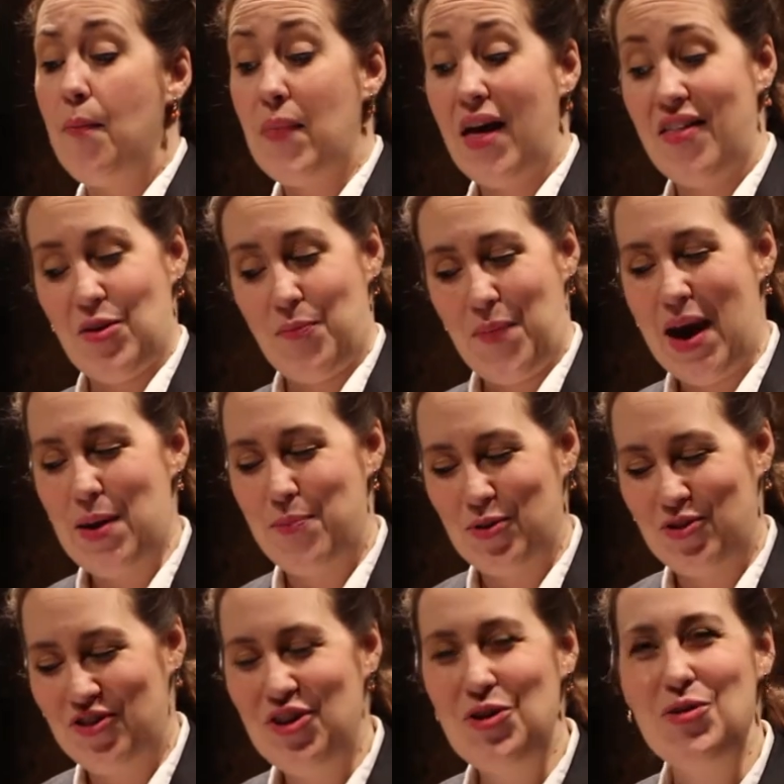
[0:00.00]
And the
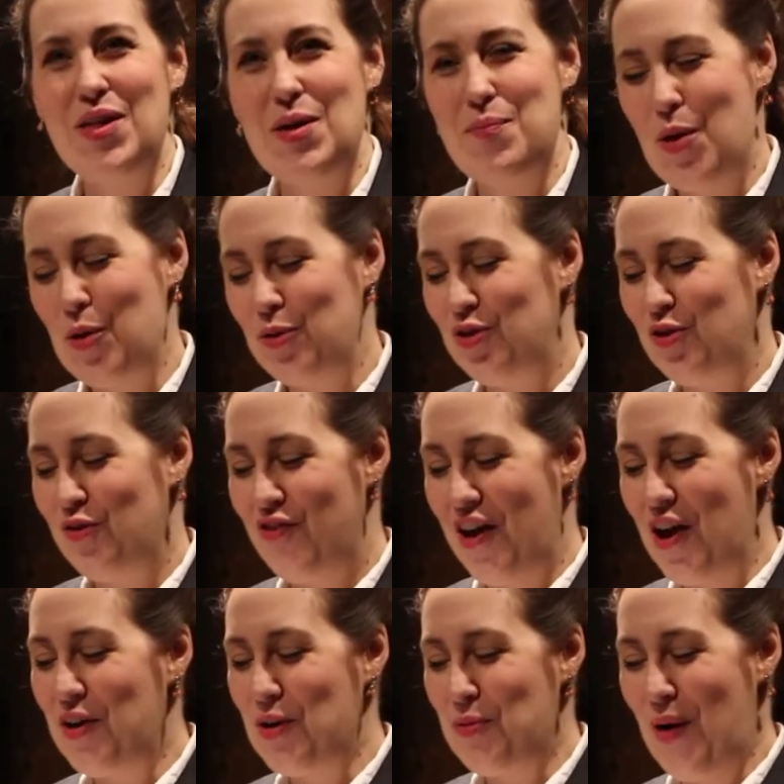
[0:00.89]
paper, too, they both do
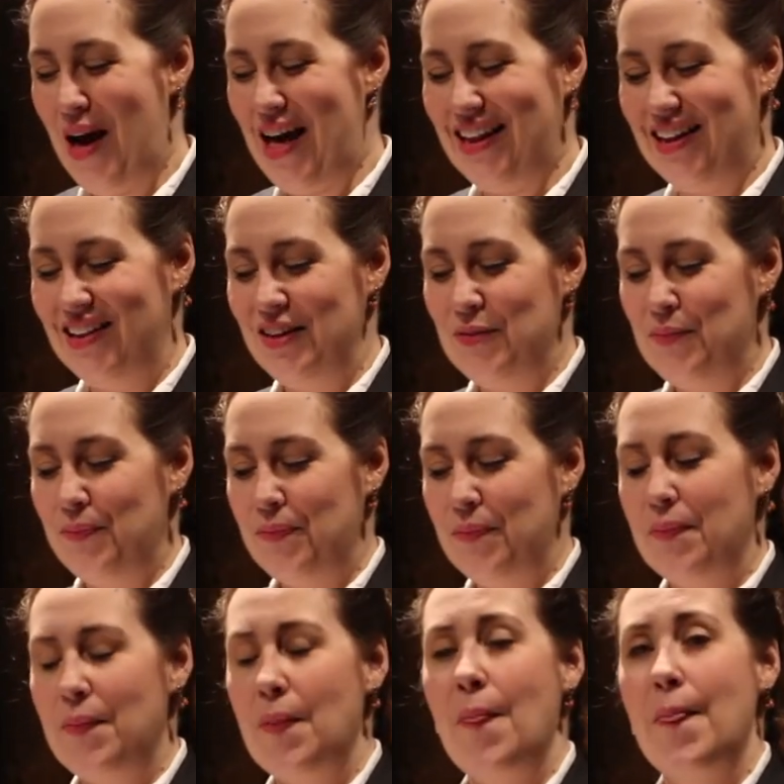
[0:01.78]
very well.
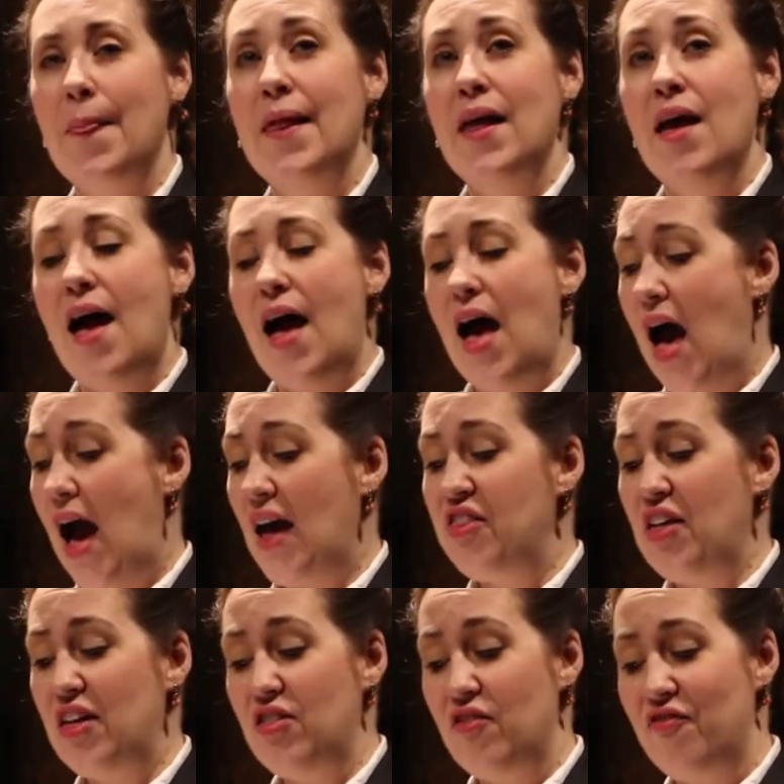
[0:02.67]
I
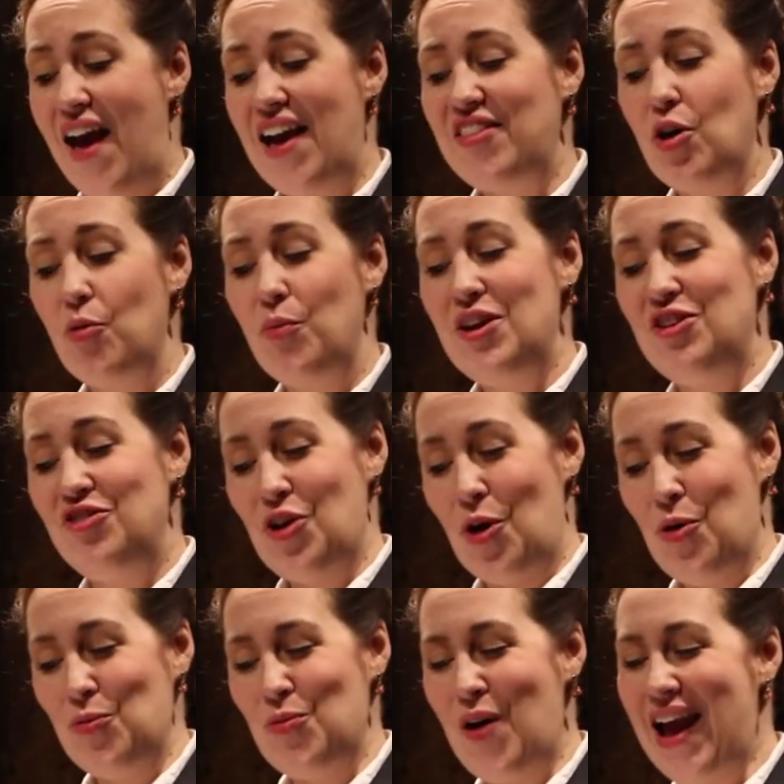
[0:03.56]
think the fact that we
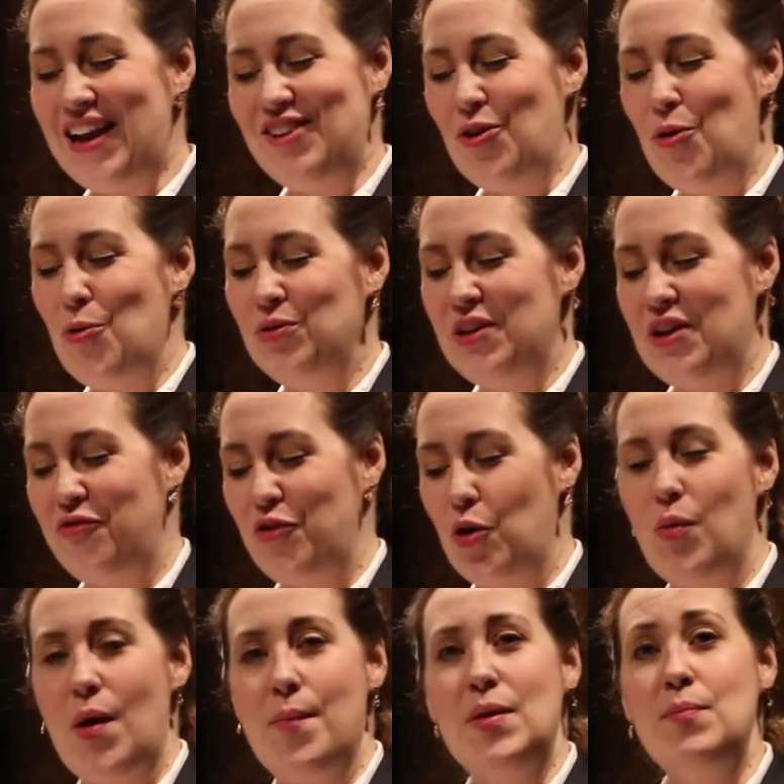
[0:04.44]
don't write only
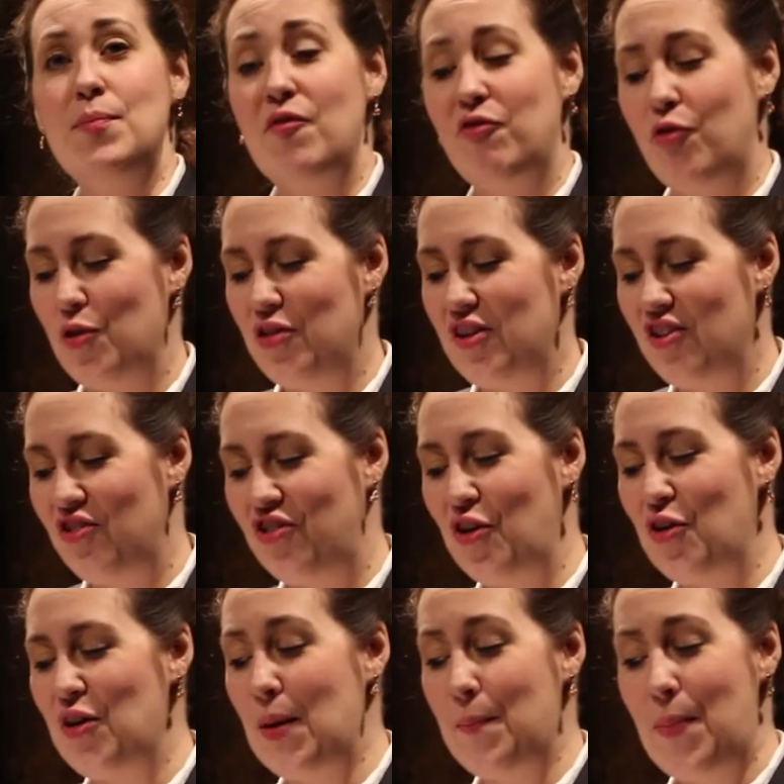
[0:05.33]
for women, but for the
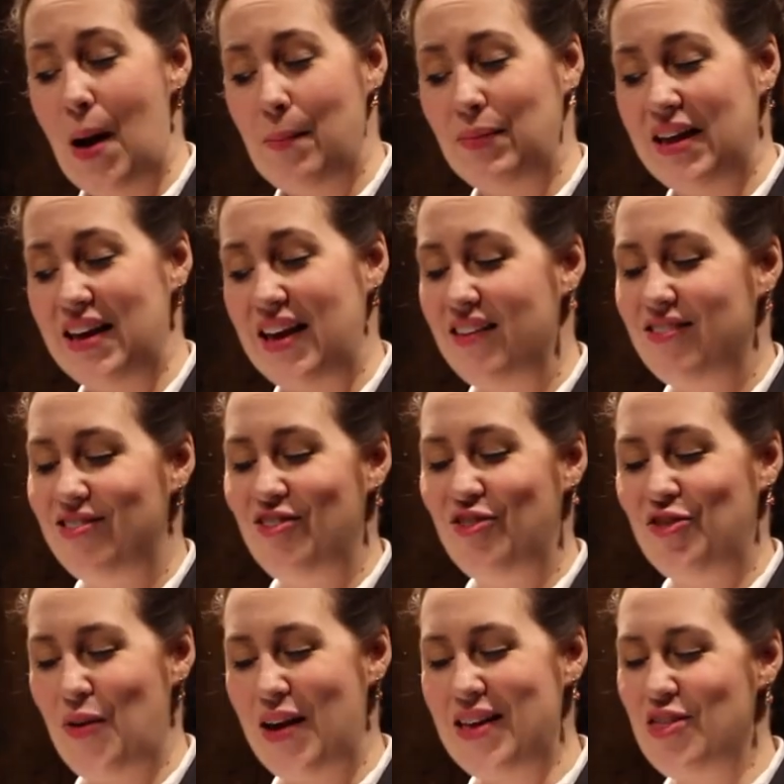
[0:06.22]
discerning public, is the
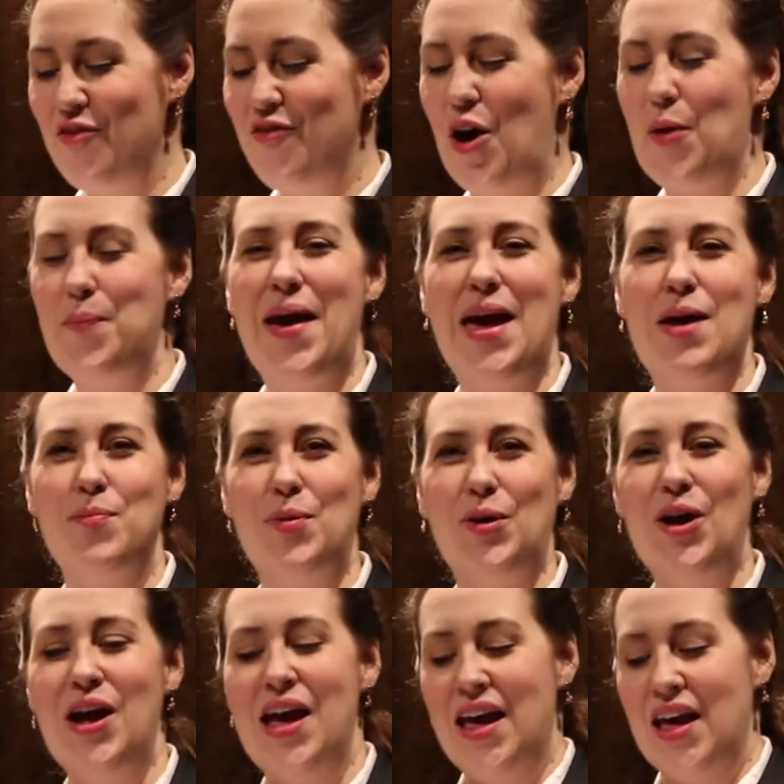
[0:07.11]
strength of our
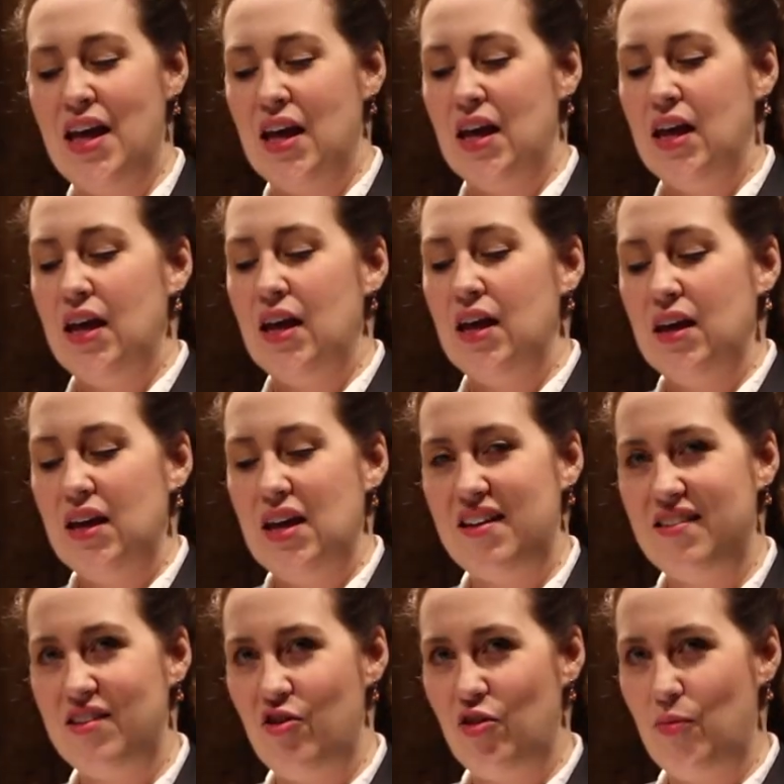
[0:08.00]
paper.
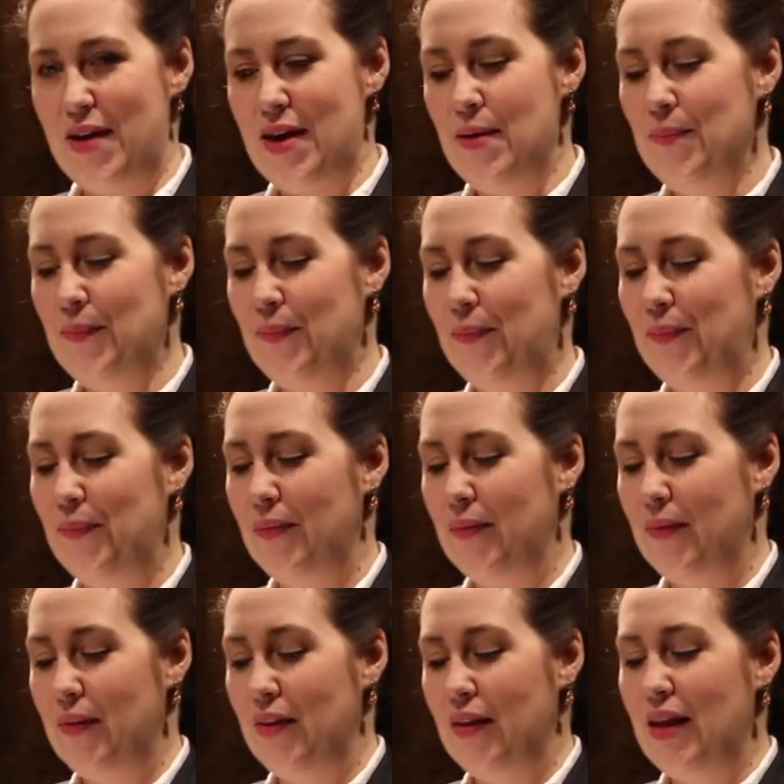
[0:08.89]
Excuse me?
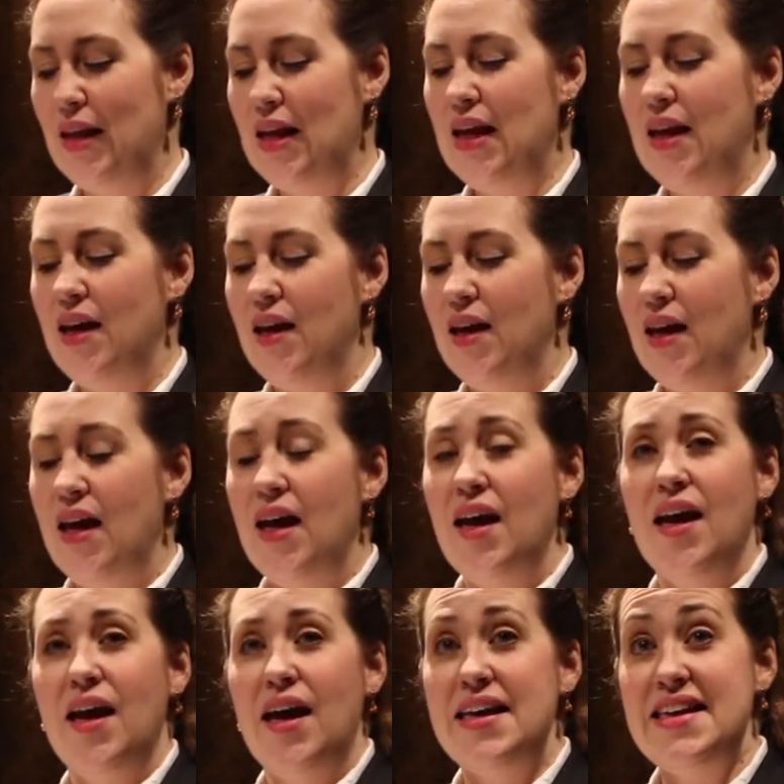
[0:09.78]

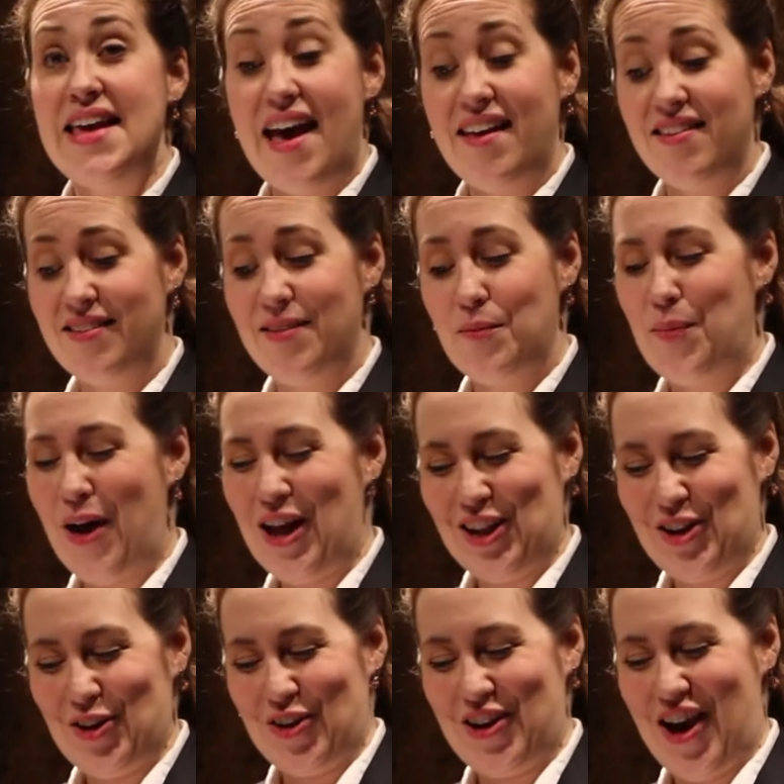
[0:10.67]
Yes,
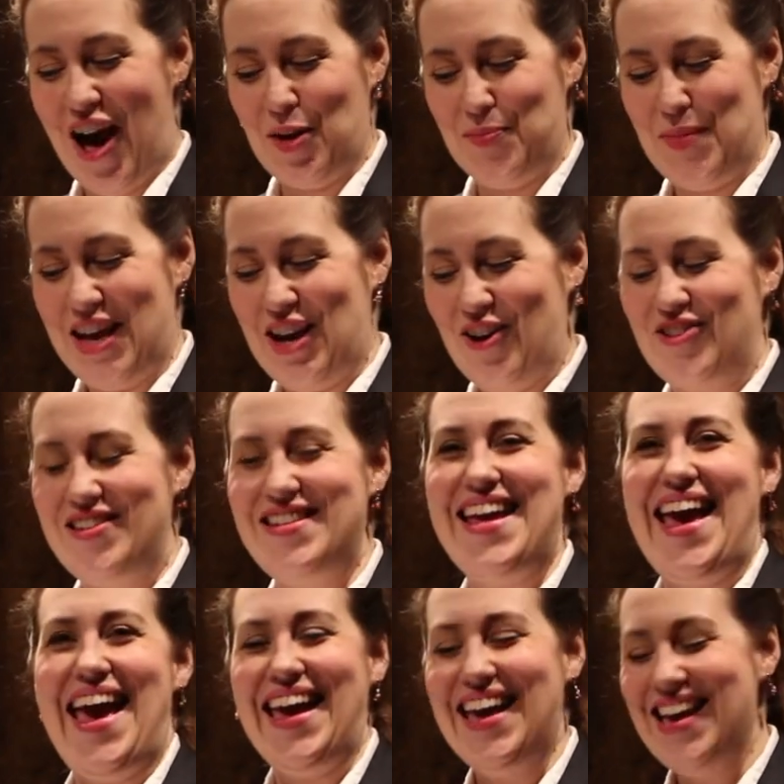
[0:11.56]
Butler got me here
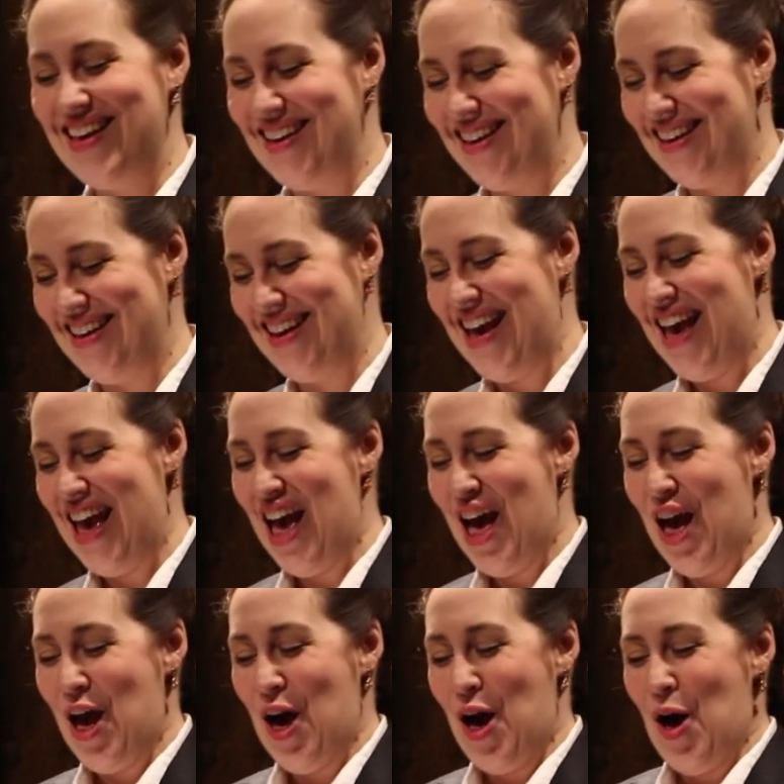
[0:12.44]
today.
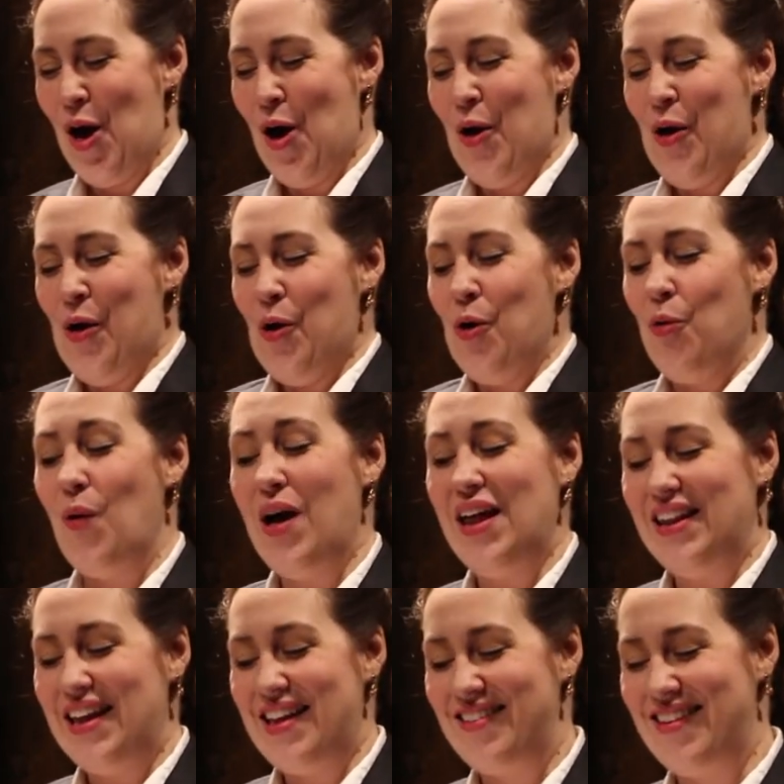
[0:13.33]

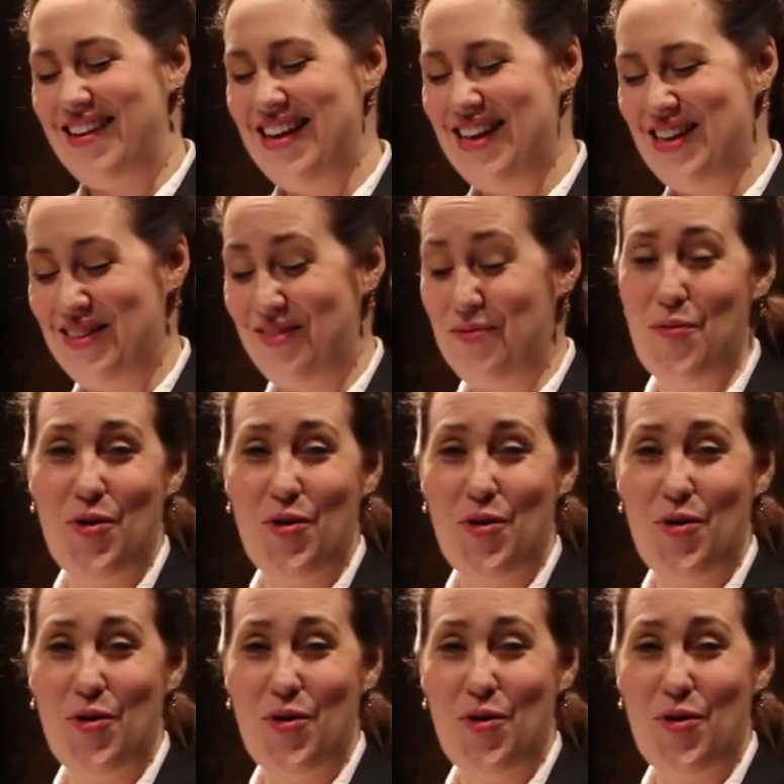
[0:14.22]
Well, it's, it's